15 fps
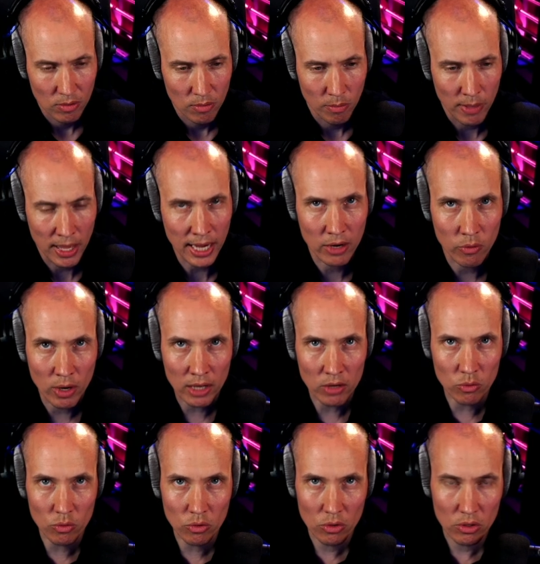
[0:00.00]
background,
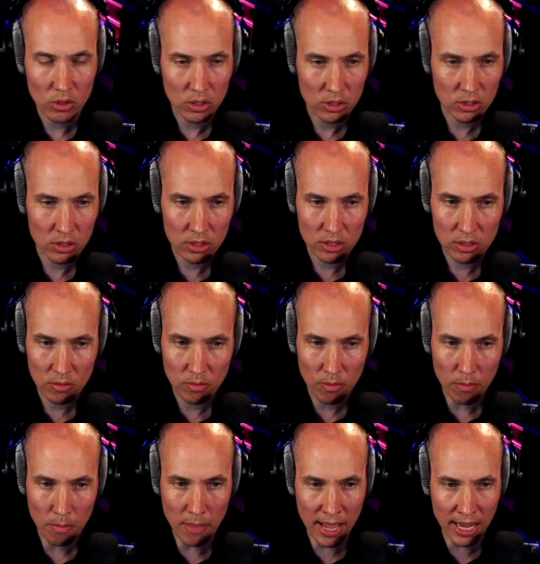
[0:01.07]

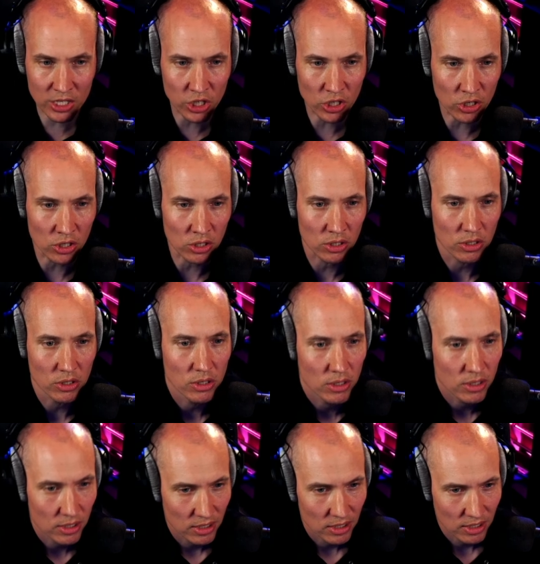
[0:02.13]
magical,
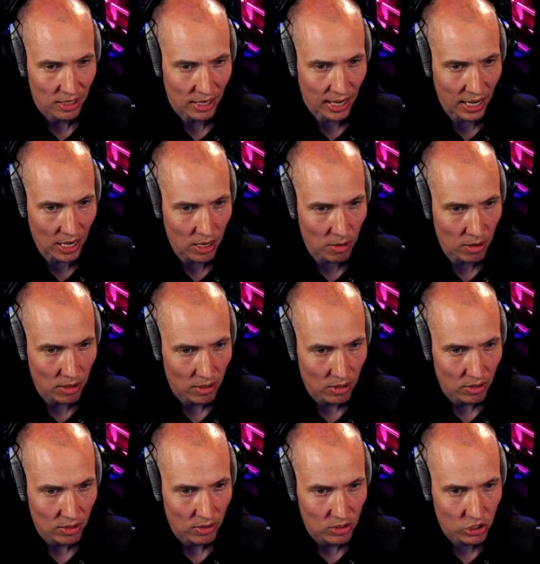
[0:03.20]
high,
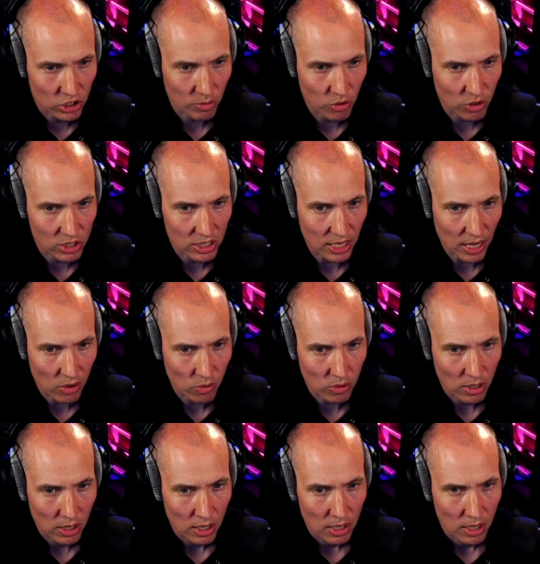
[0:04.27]
shimmery sound.
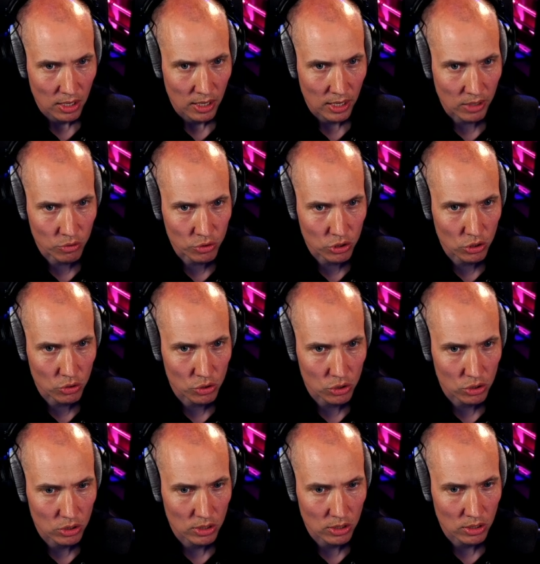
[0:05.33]
I also use
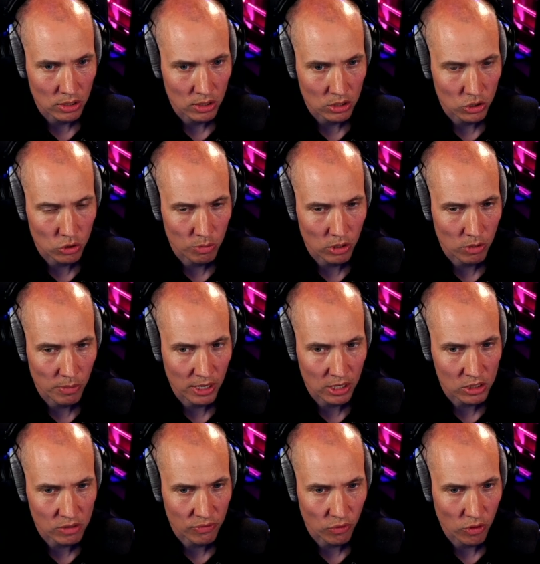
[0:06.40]
tubular
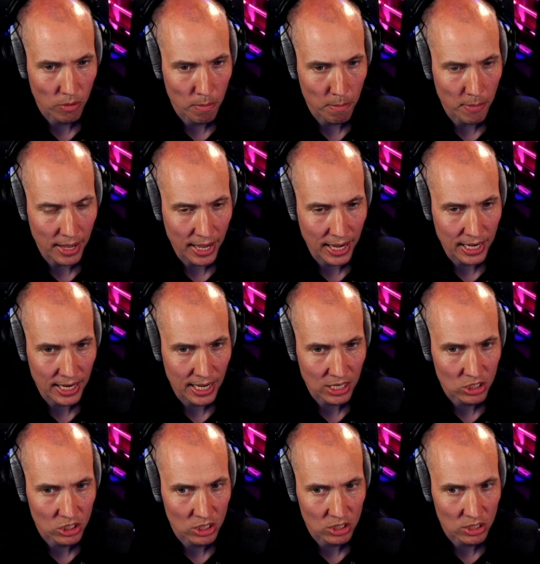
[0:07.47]
bells for the main
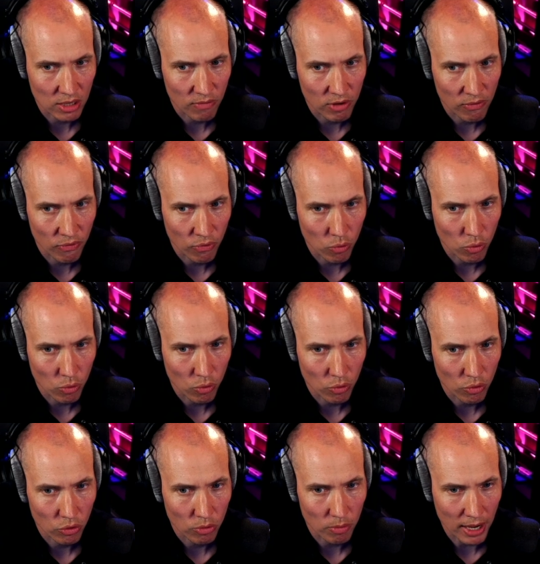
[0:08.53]
accents every
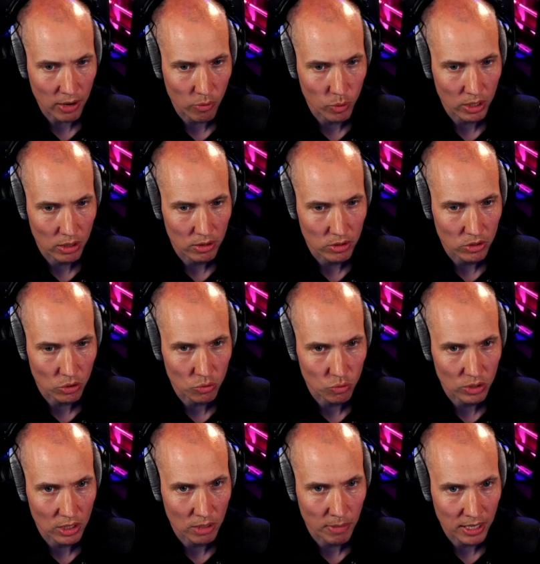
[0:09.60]
fourth, well, not
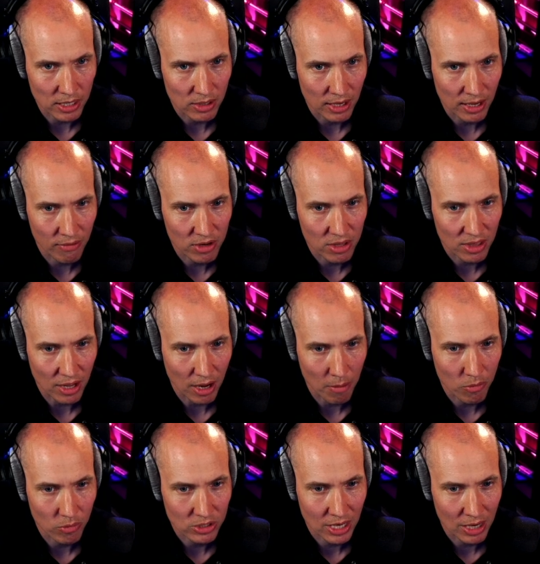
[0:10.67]
really, but every
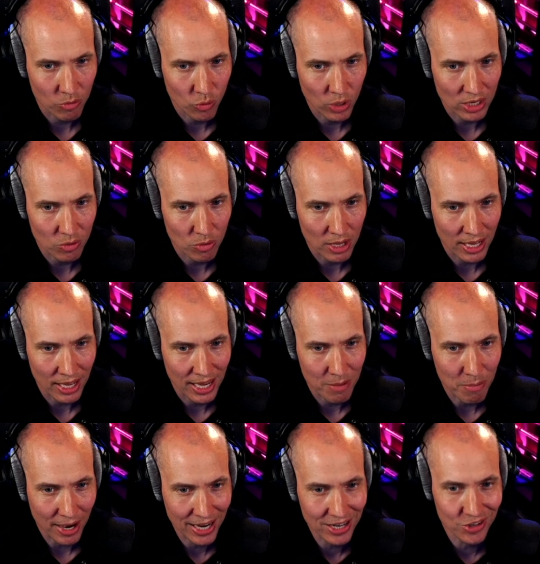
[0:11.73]
time we get an A
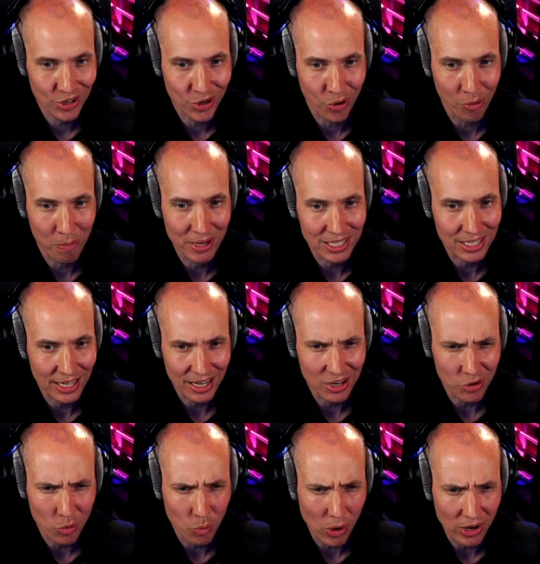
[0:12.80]
minor chord, basically. I
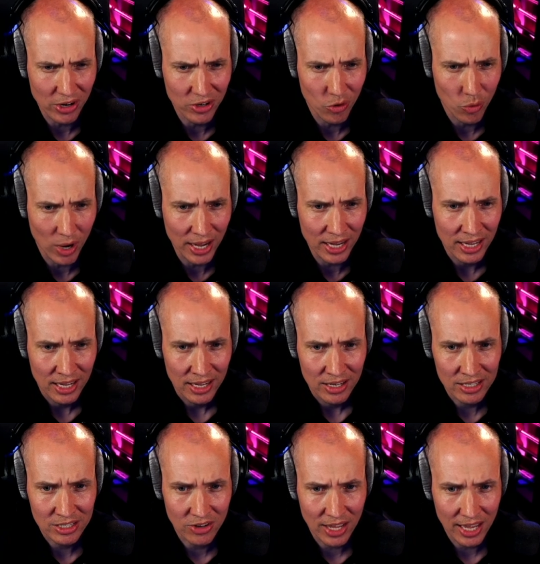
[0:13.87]
don't know why.
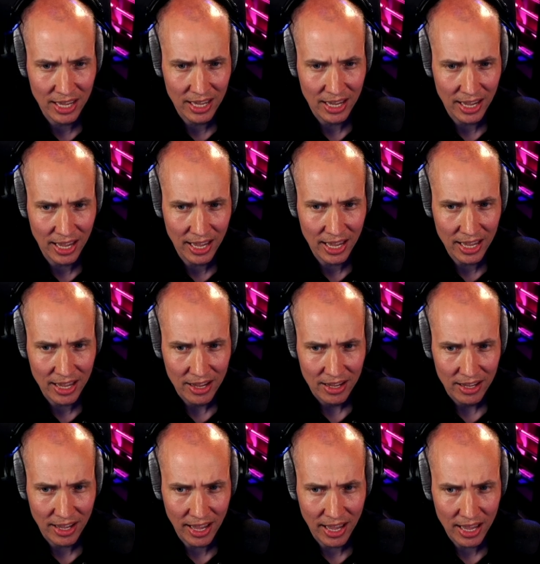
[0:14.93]
It's an A,
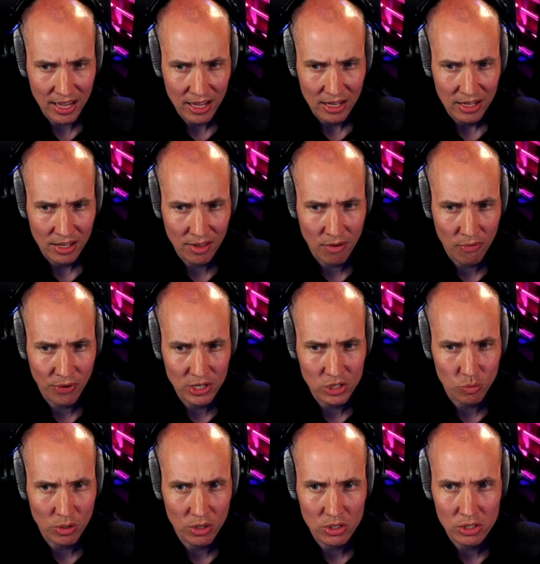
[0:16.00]
and then finish
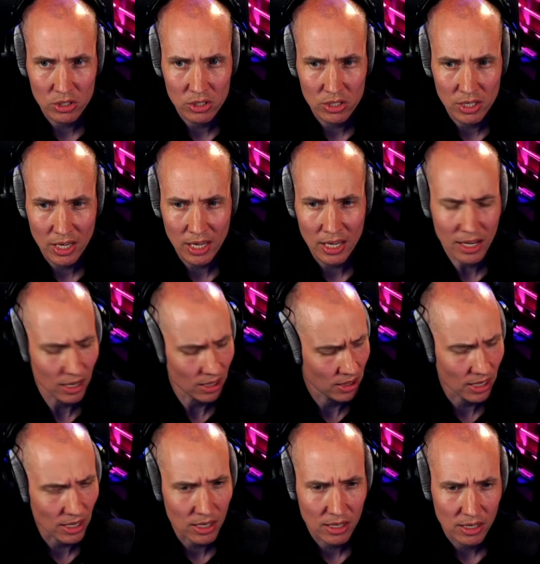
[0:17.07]
with a C, I
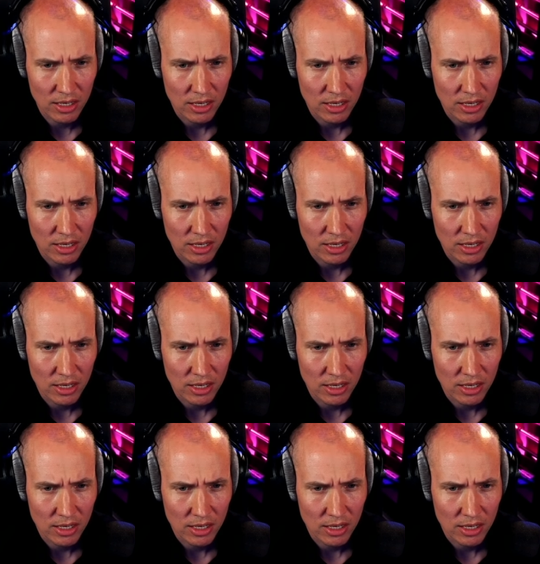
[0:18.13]
think.